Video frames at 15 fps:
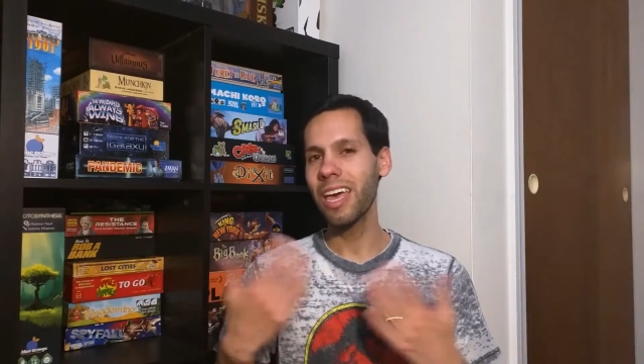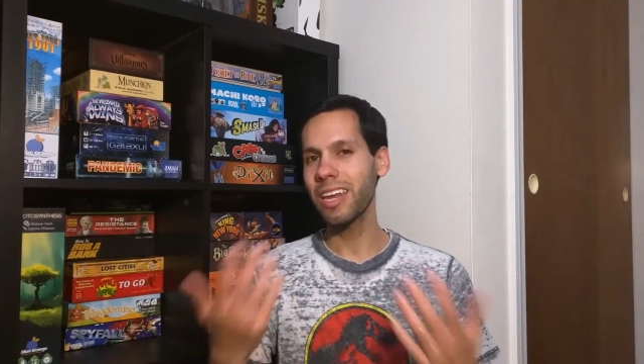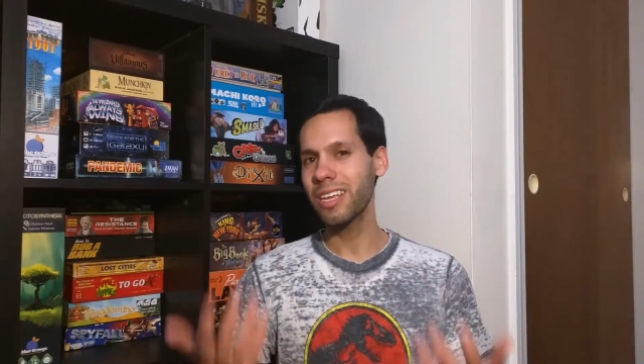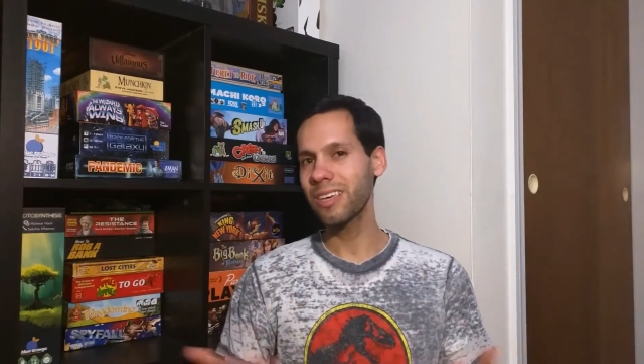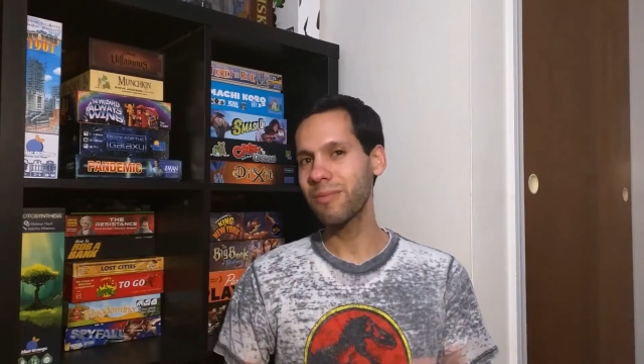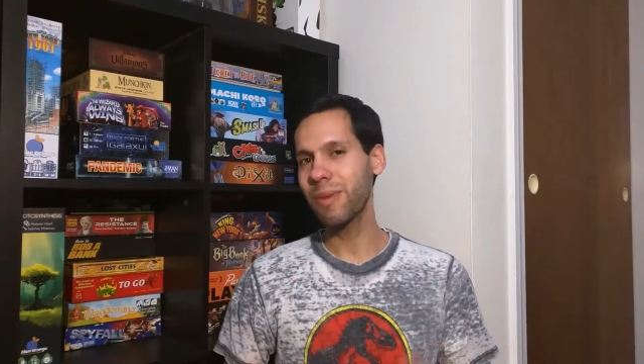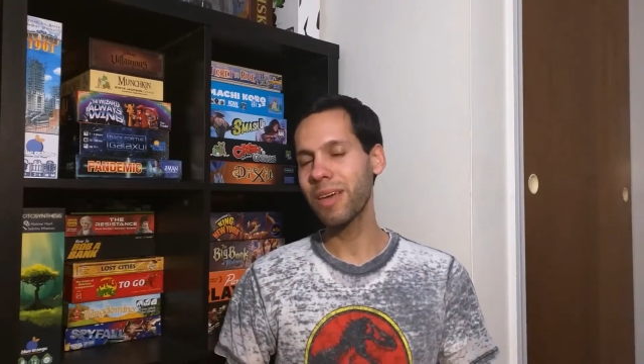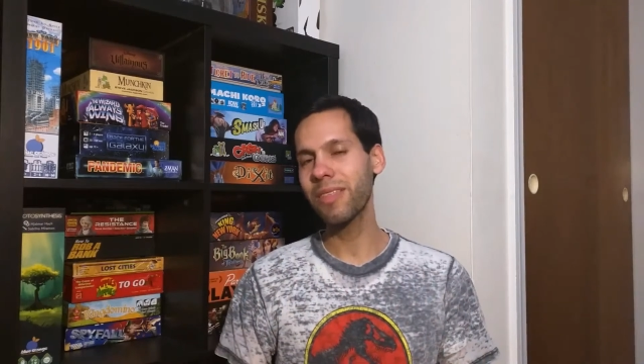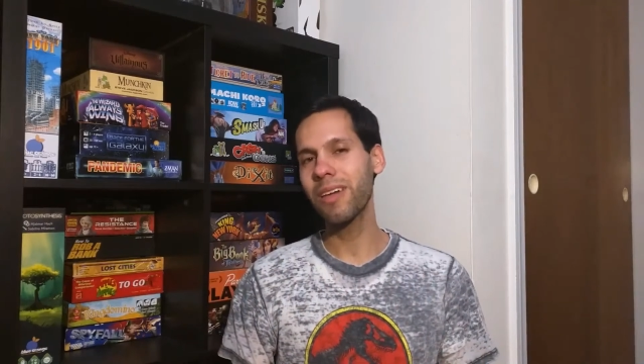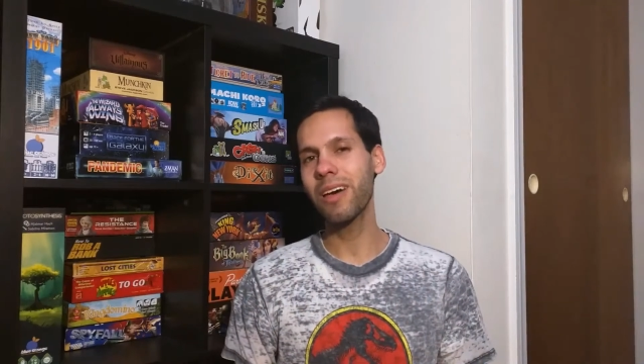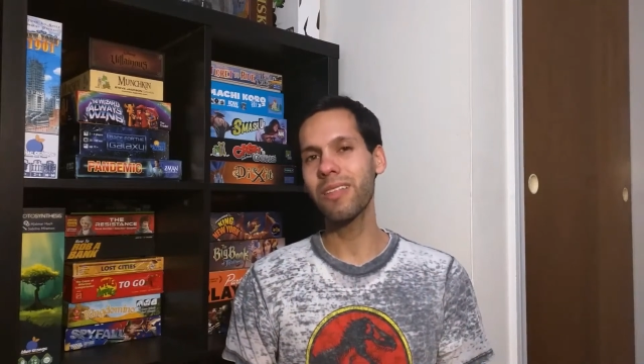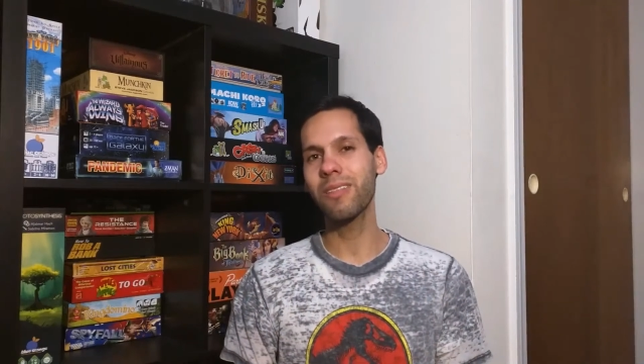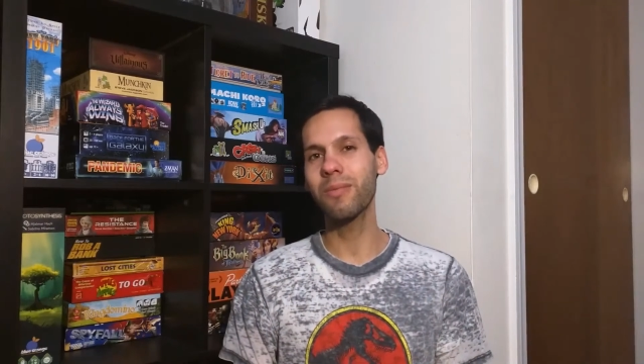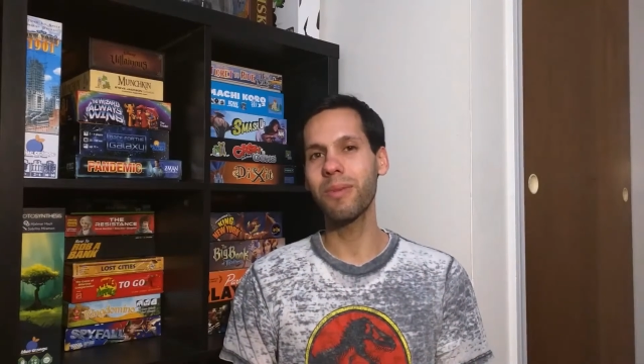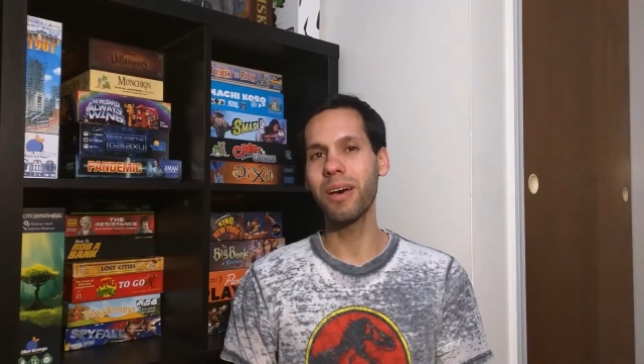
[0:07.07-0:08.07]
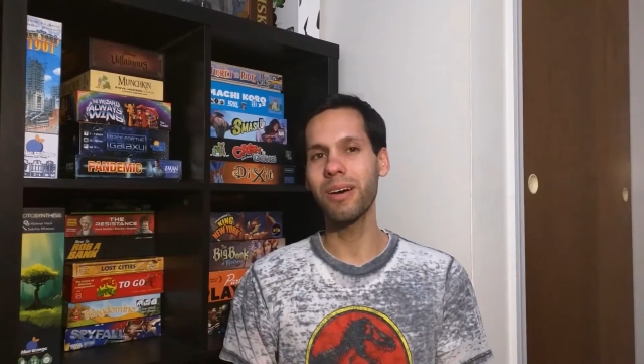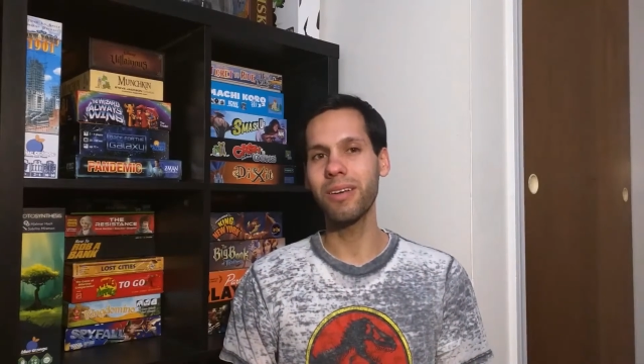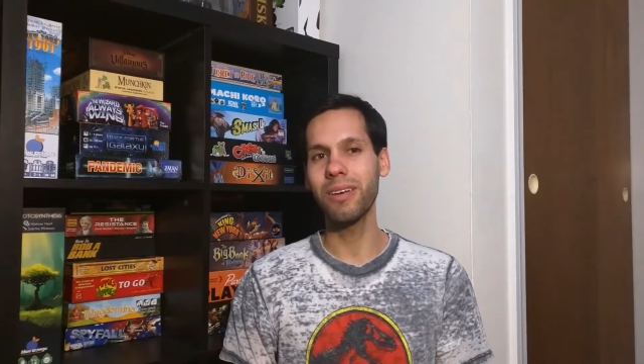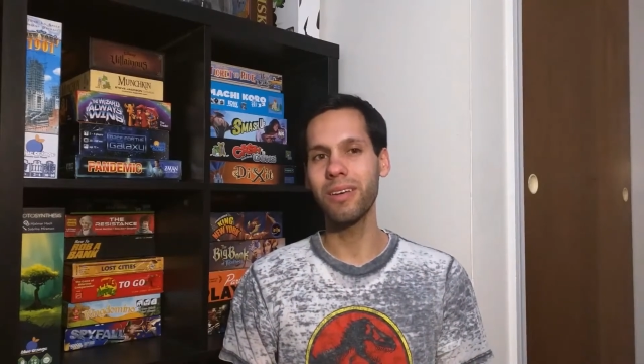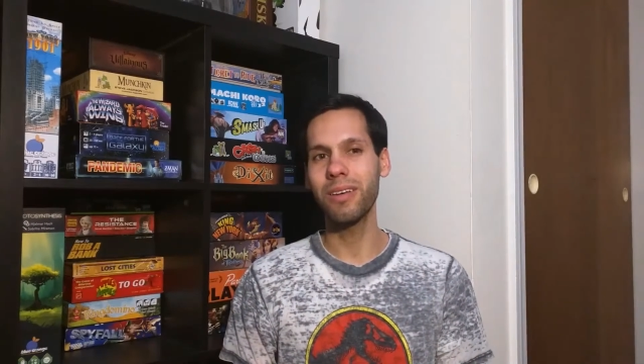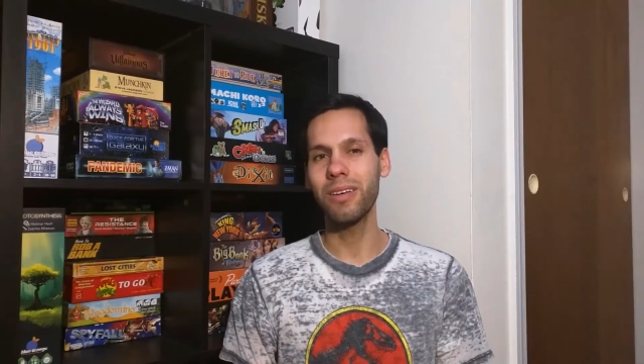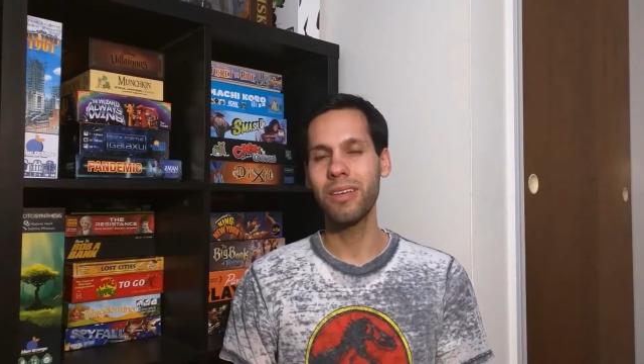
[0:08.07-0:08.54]
and give my thoughts
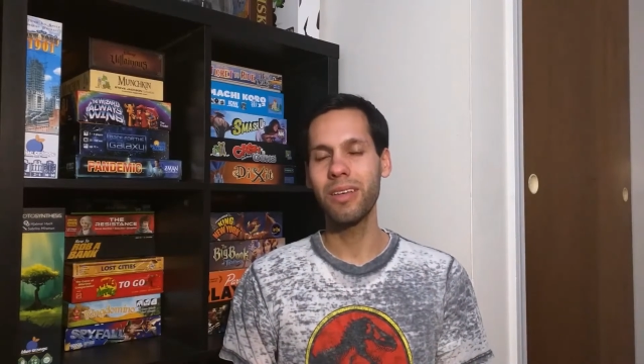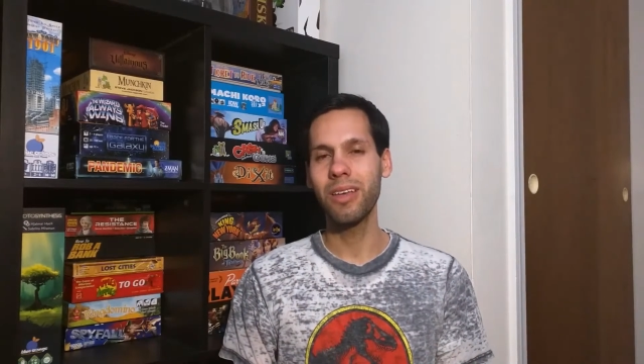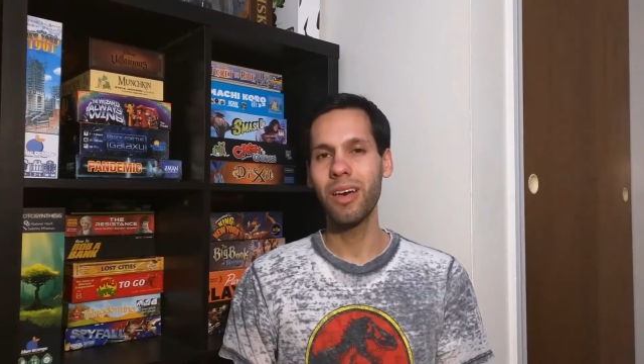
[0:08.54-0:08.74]
about it.